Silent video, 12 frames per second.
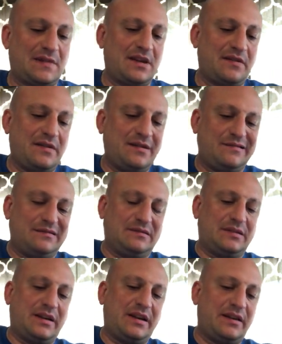All right,
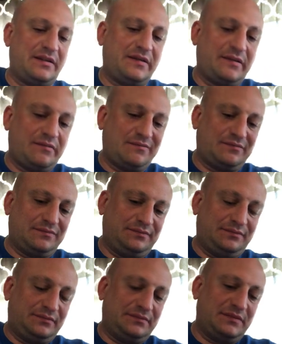and
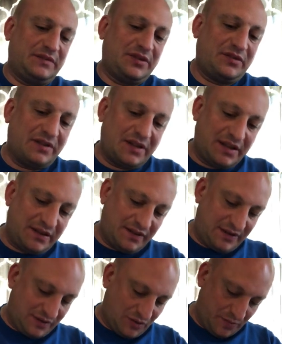let's try to get
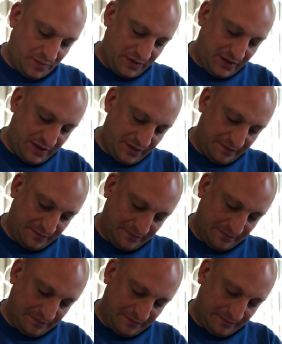this open here.